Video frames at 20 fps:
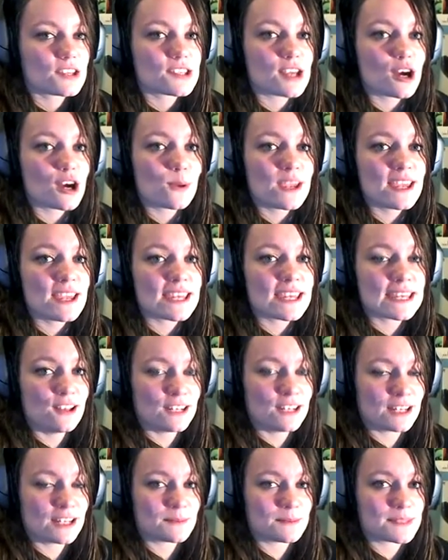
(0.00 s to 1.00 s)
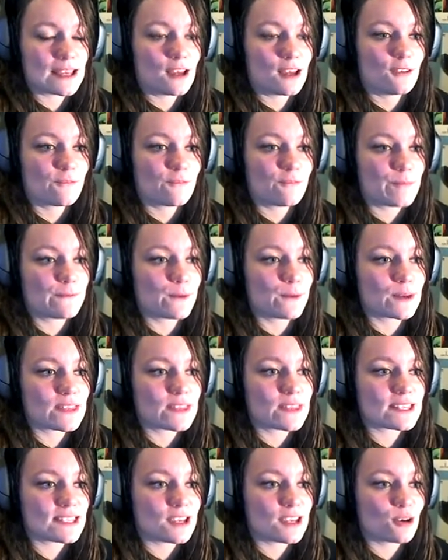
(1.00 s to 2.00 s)
so he killed himself
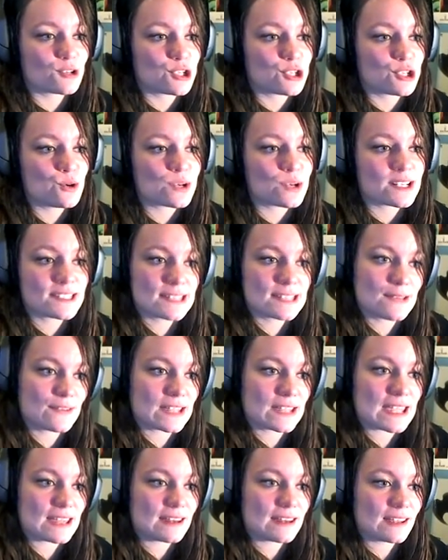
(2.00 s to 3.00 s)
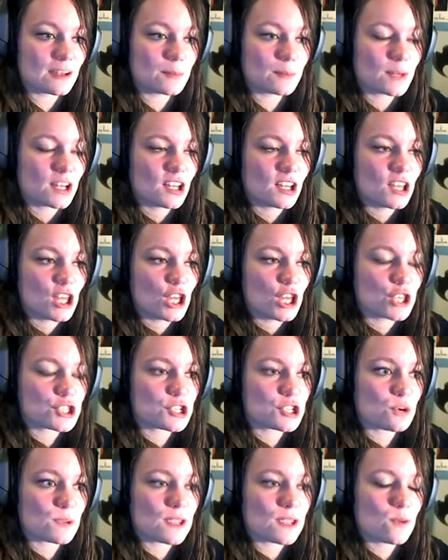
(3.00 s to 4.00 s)
before the CO2 could suffocate
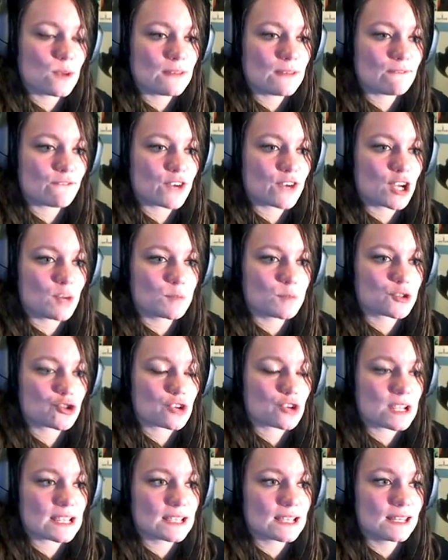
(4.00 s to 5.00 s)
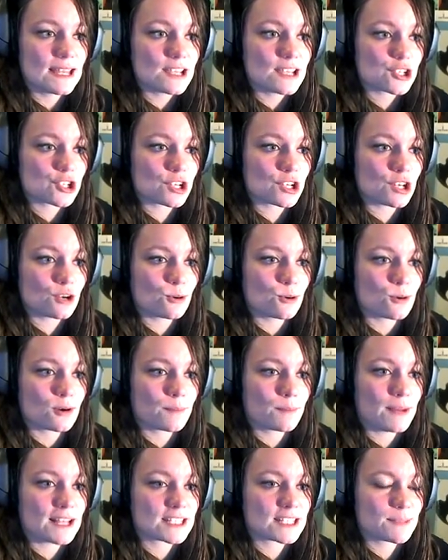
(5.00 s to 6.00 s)
him. So he went from strangulation
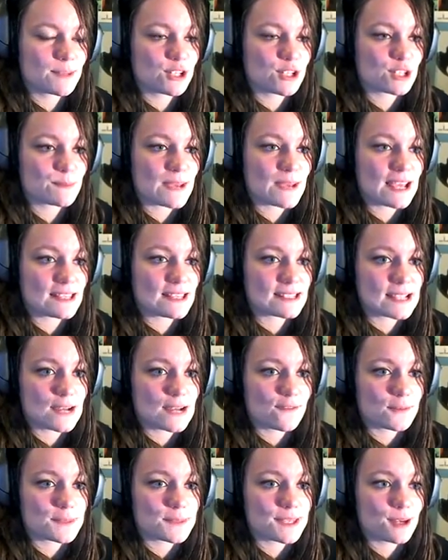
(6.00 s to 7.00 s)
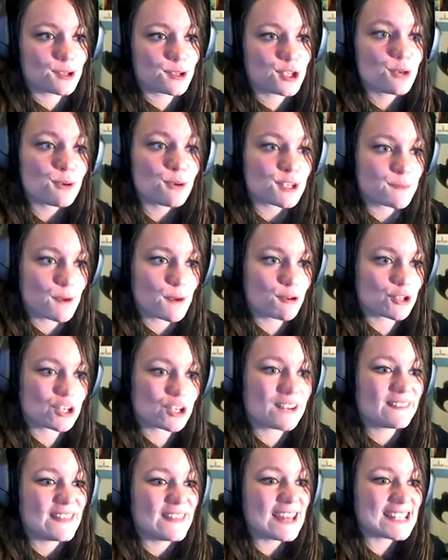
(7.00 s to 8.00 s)
or possibly just passing out from CO2
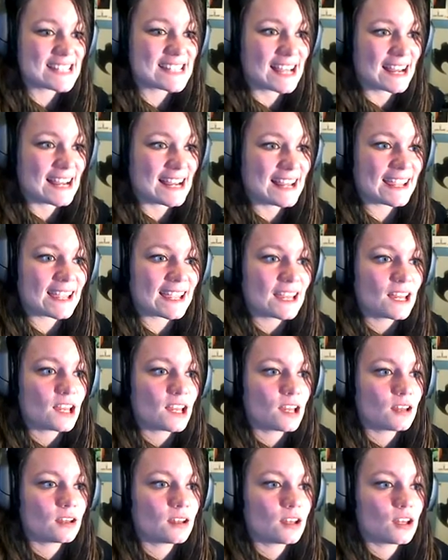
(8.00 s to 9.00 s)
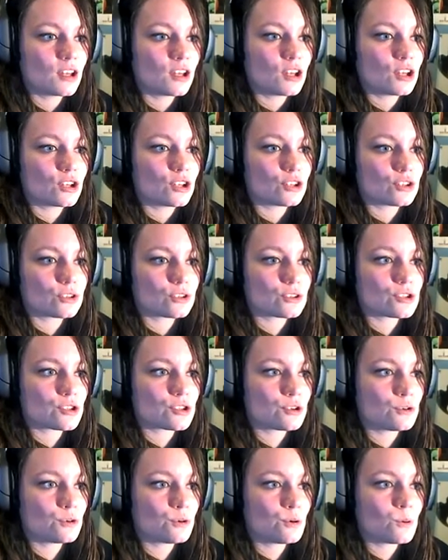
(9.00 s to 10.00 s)
exposure and then dying
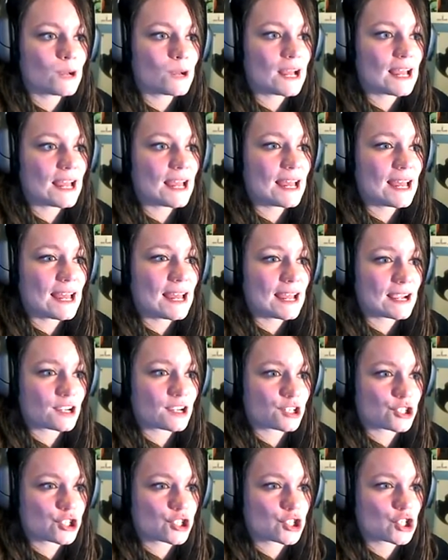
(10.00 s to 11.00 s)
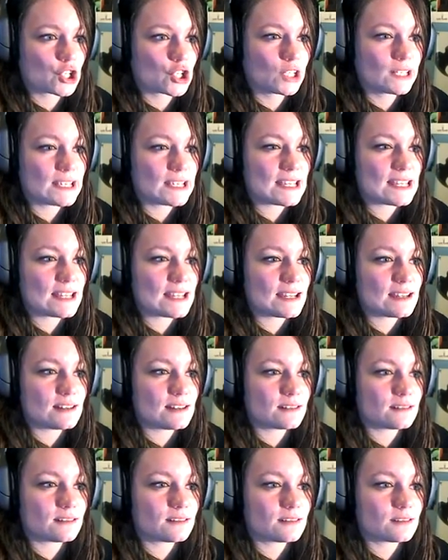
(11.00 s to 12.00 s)
to
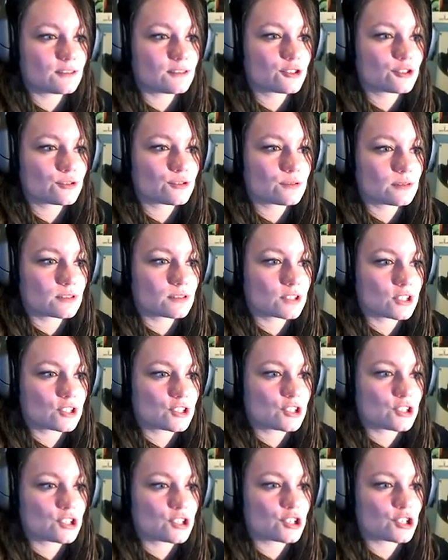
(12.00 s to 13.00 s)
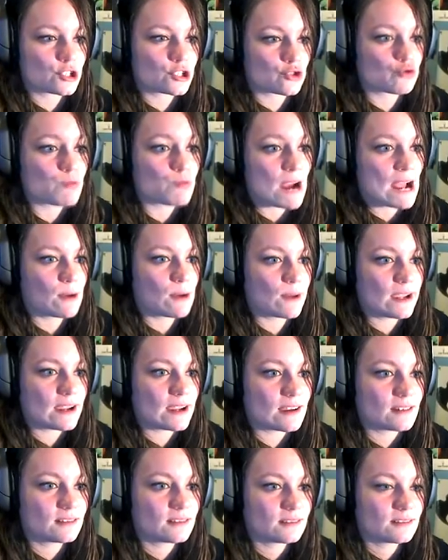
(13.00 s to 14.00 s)
actually to, to just
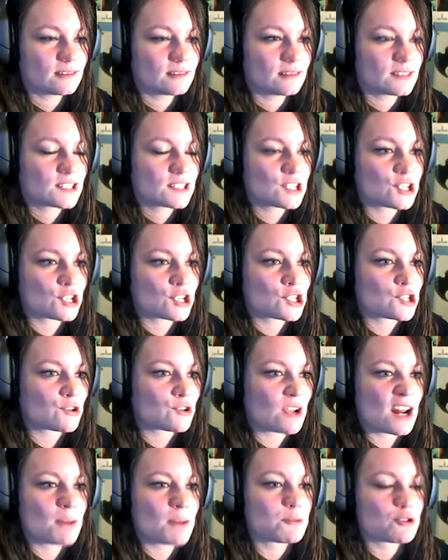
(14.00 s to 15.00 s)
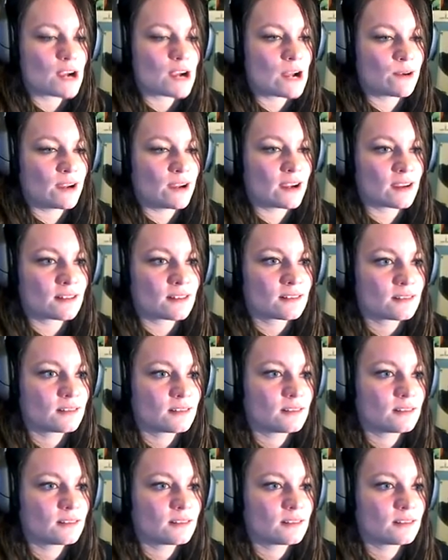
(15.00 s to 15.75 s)
drowning. To just straight up drowning.